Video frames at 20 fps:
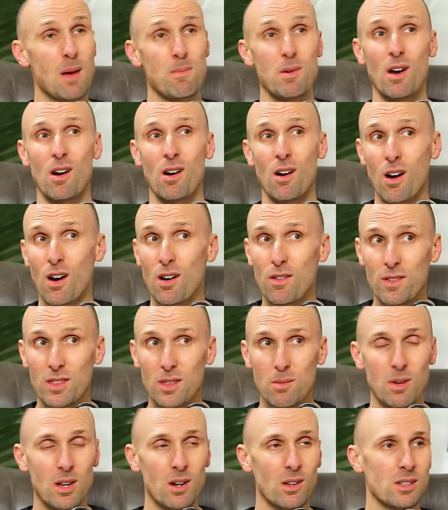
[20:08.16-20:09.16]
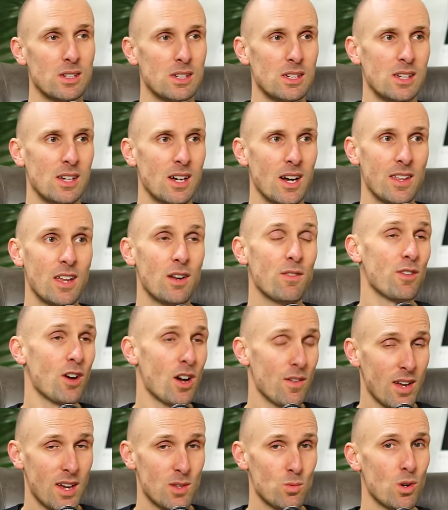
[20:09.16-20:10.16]
Maybe a half in the middle. And then a
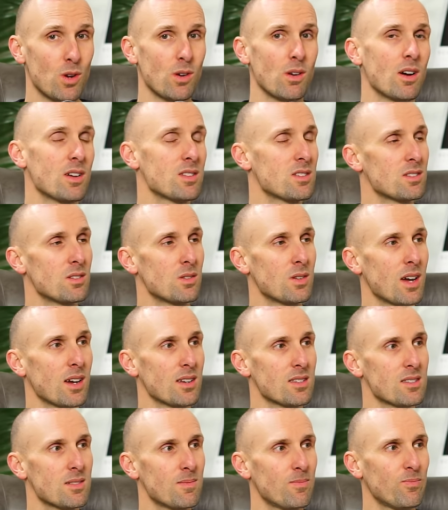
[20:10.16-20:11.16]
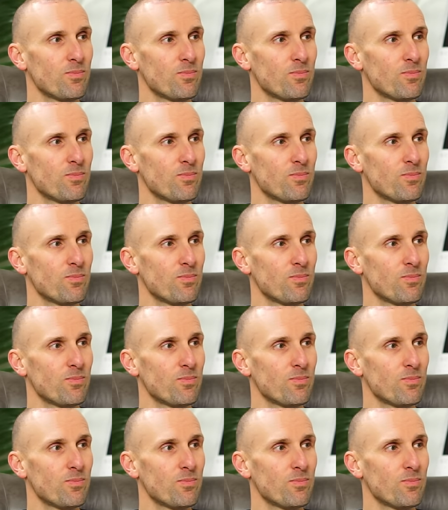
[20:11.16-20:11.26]
5K is what I'd like to do next.